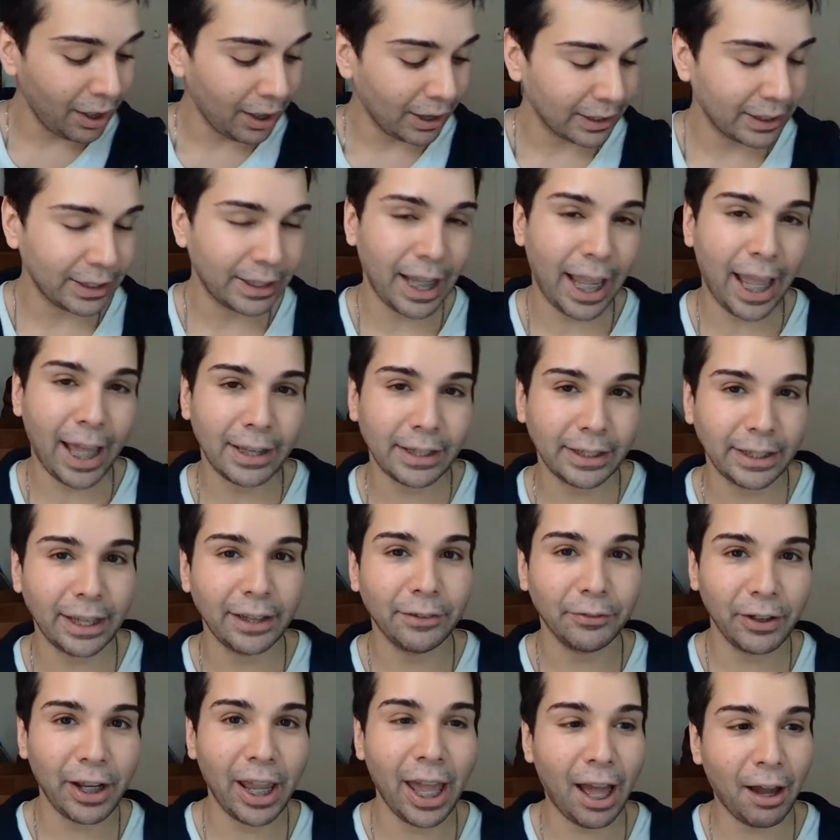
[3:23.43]
snazzy.
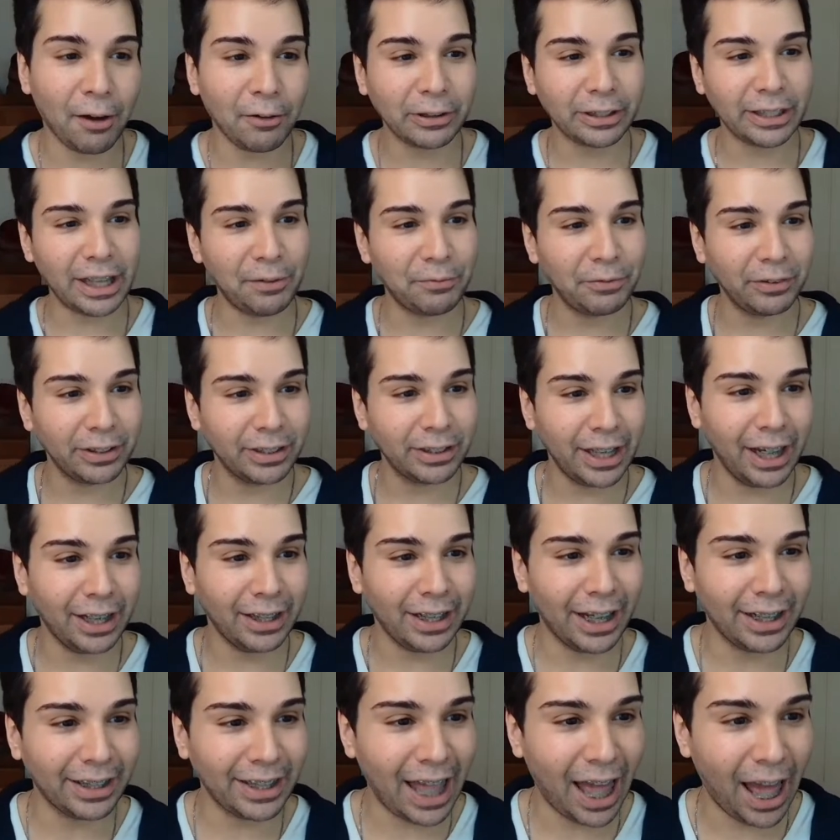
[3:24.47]
Yeah, I'll say it
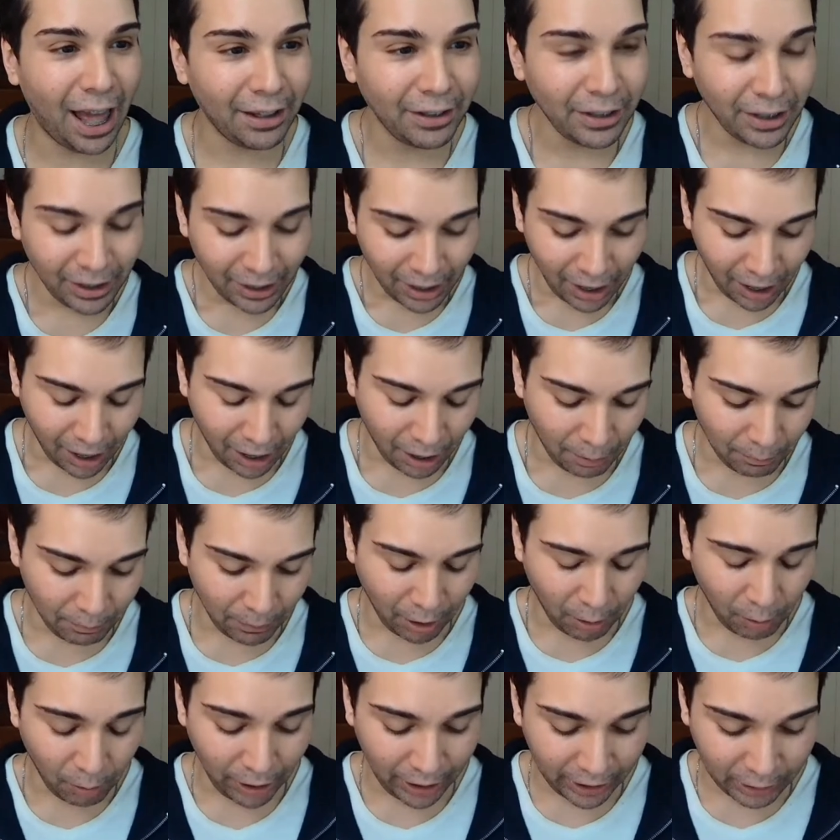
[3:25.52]
like that.
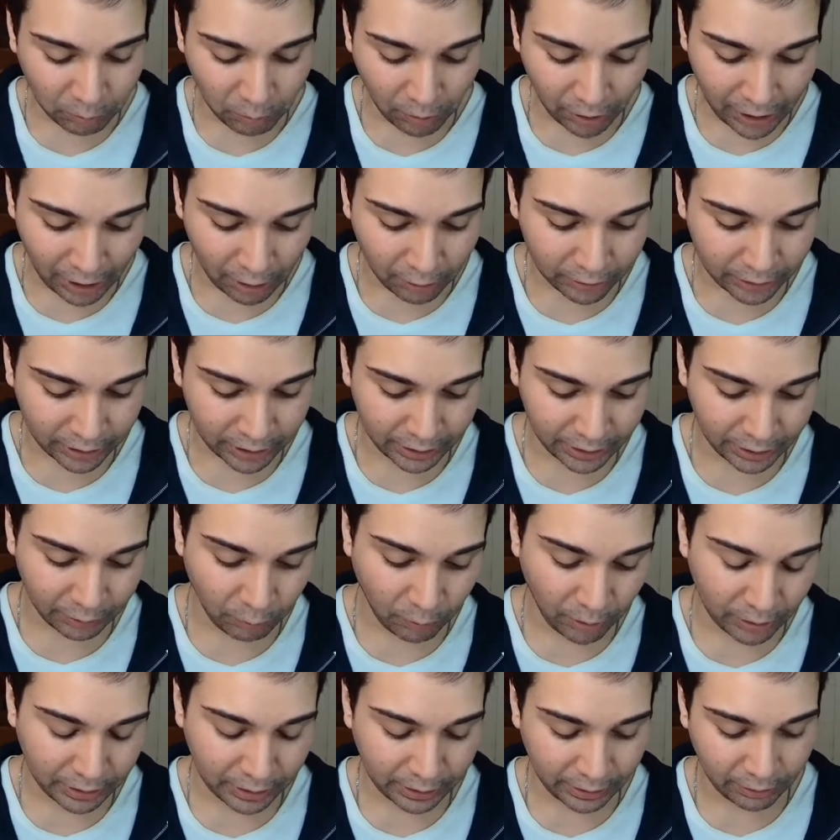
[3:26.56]
What else is
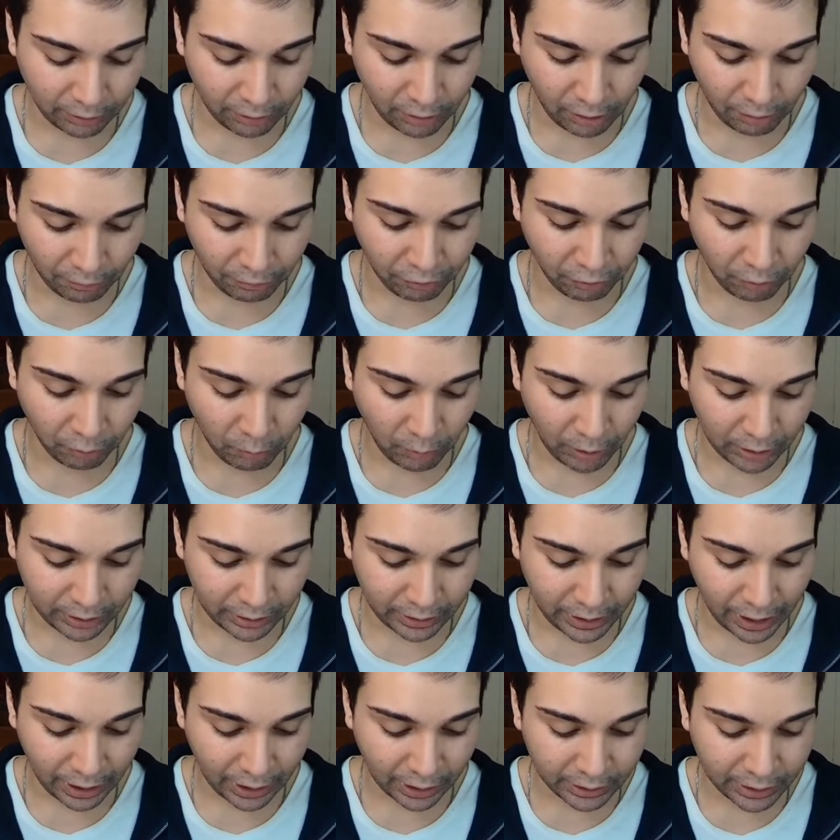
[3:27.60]
what's for what's
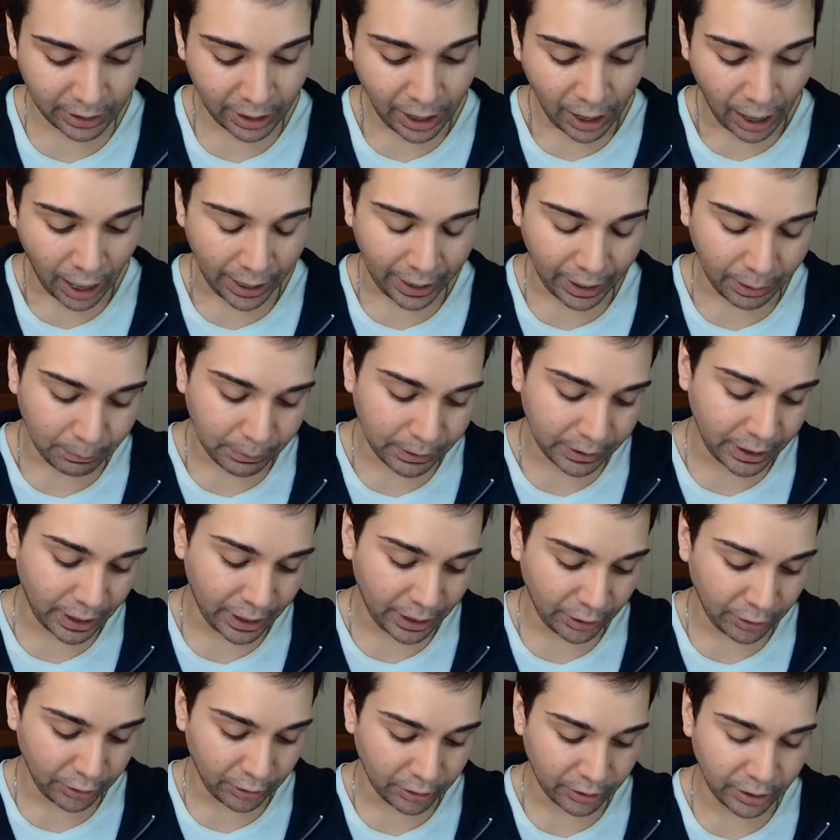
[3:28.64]
next? I am
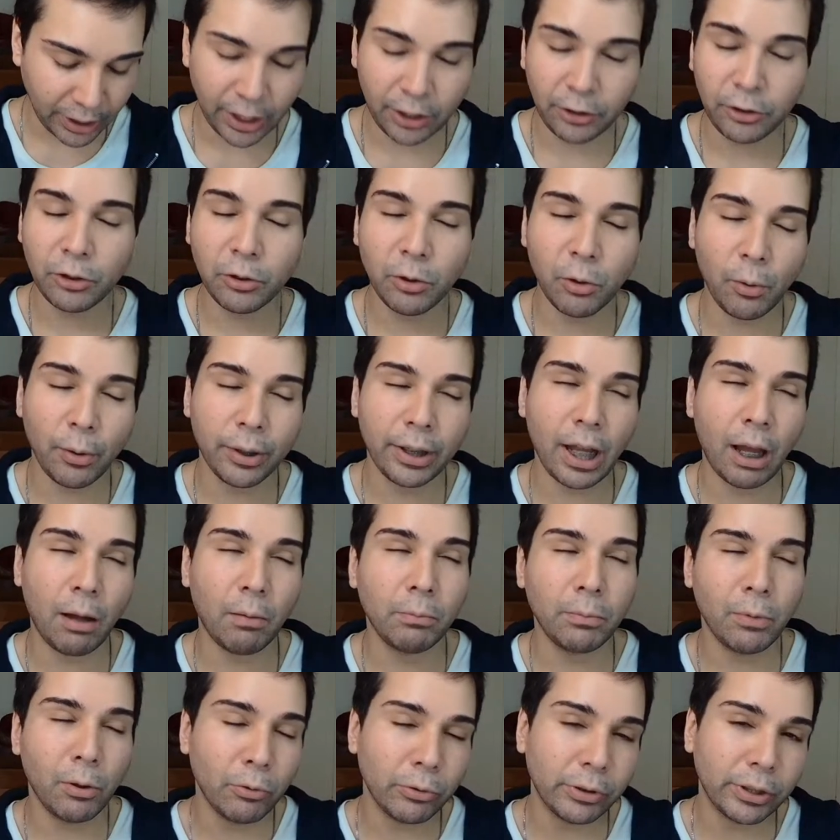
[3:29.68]
seeing you going out
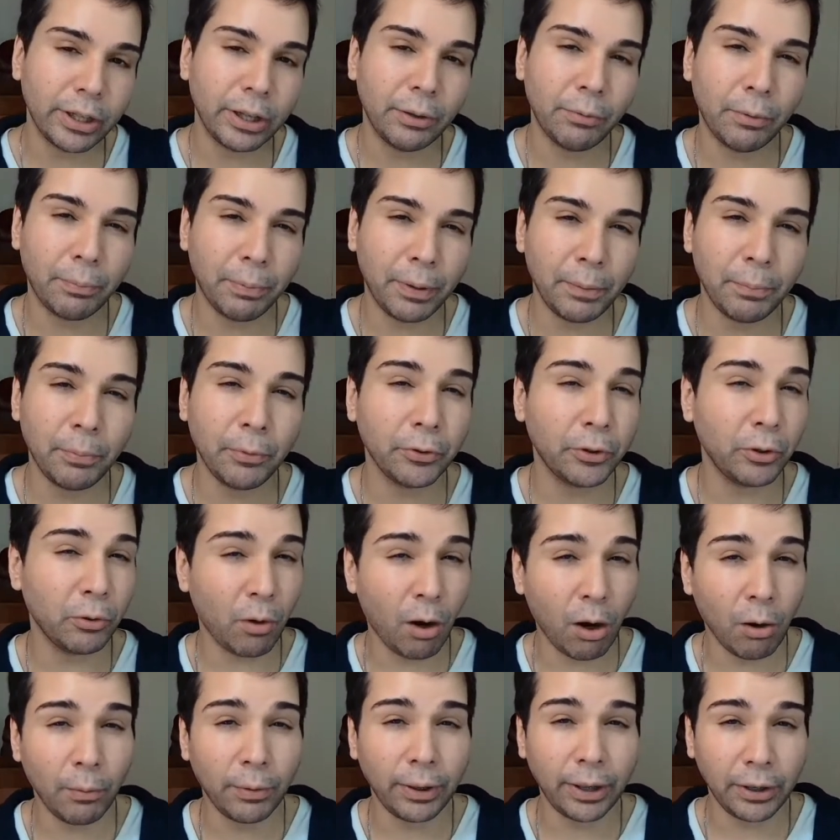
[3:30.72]
mostly with people you
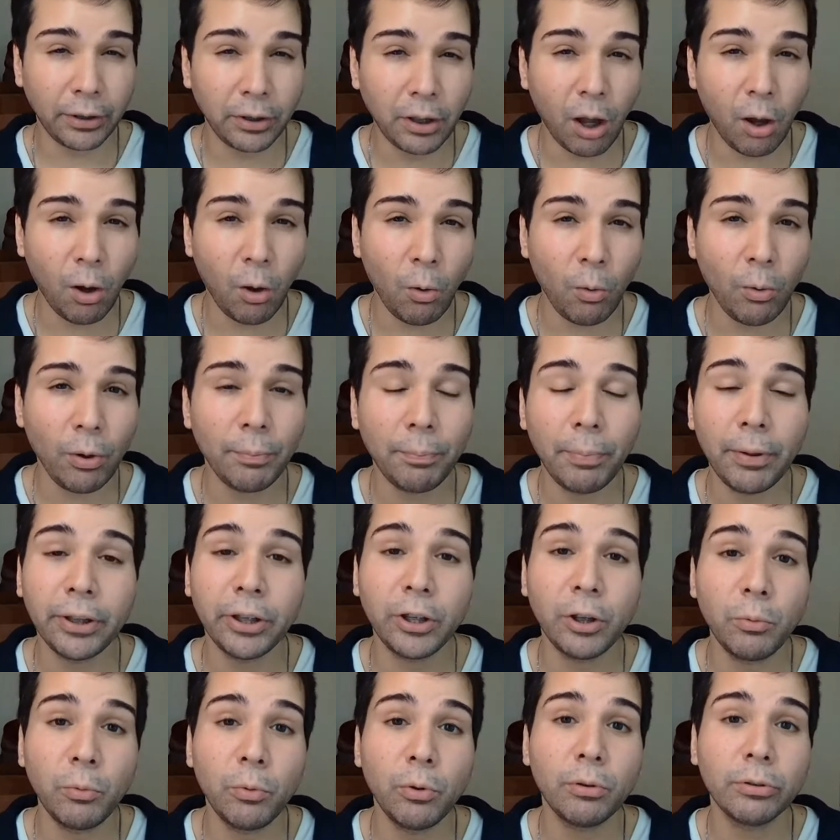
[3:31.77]
already know, but
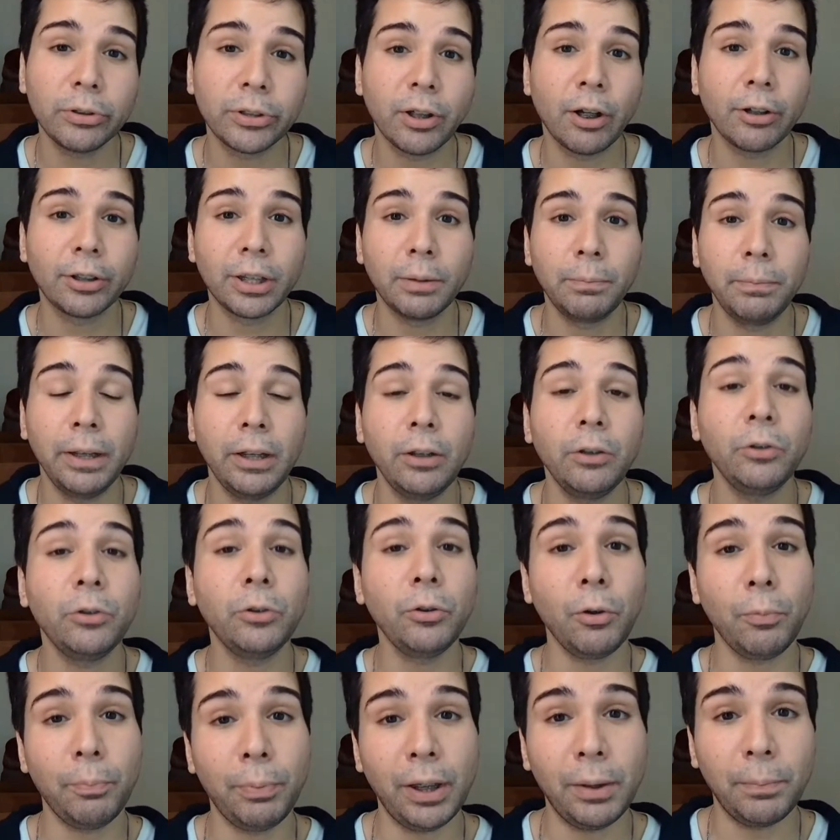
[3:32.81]
you will start to meet
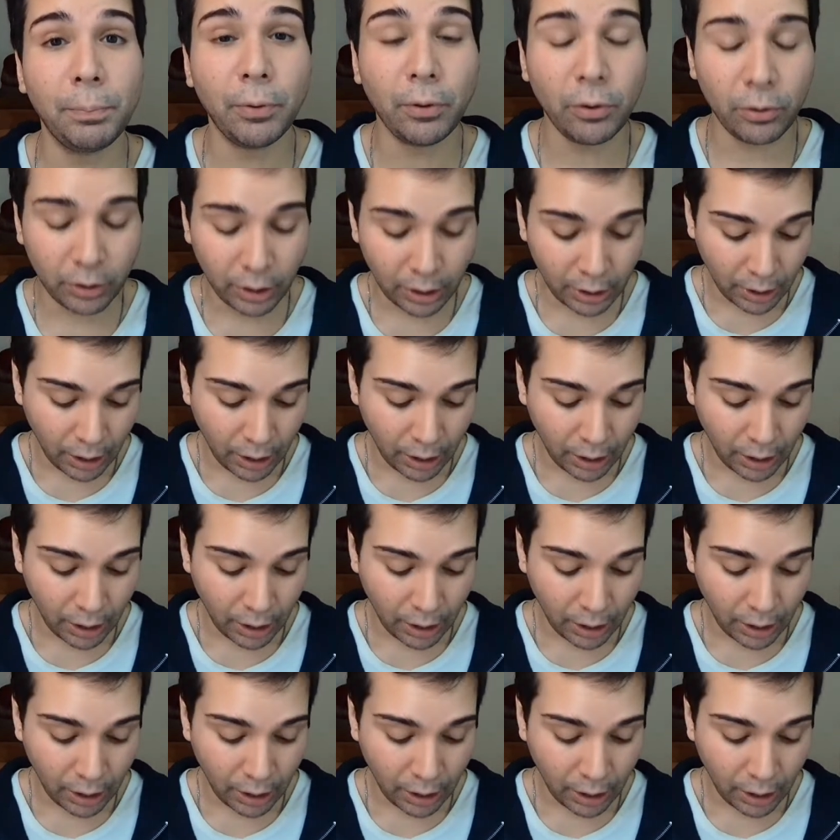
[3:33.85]
new people.